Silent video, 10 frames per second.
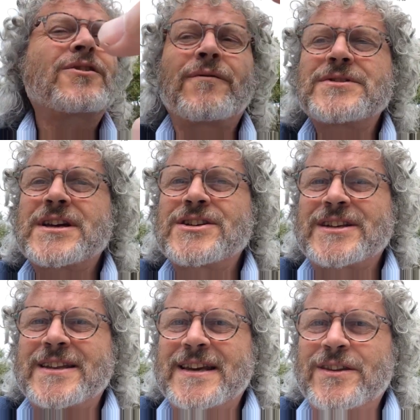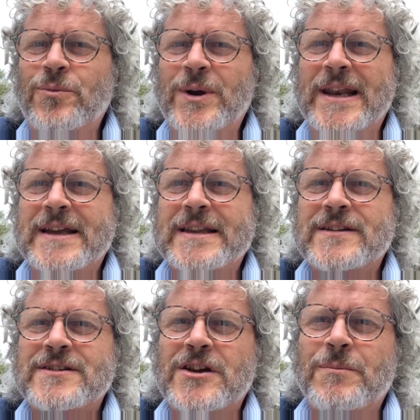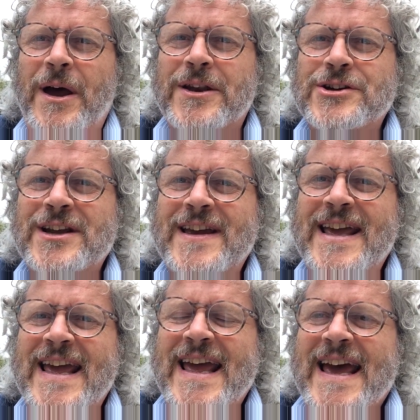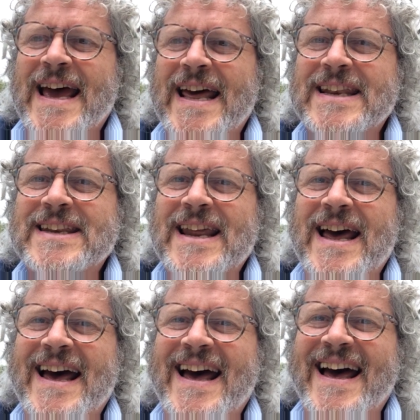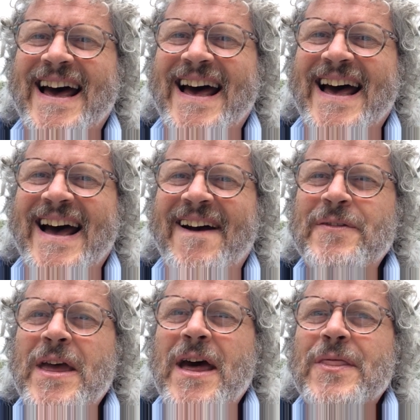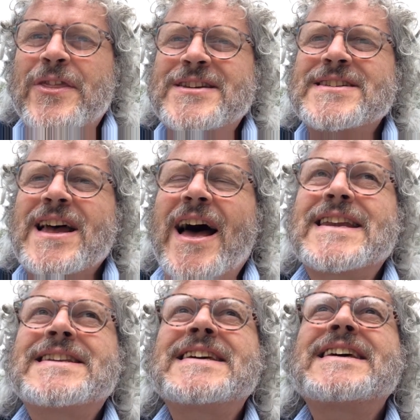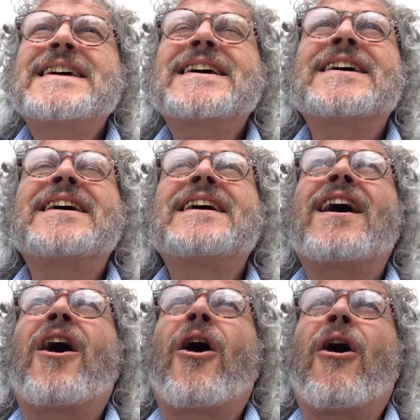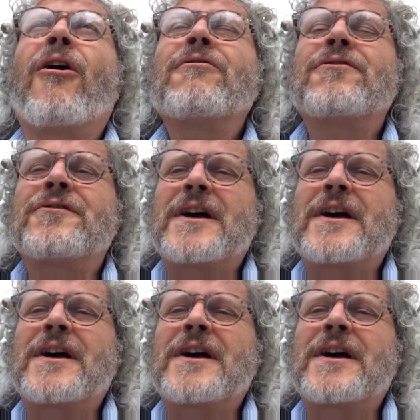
conversation, I think, that we learn so much. And this idea of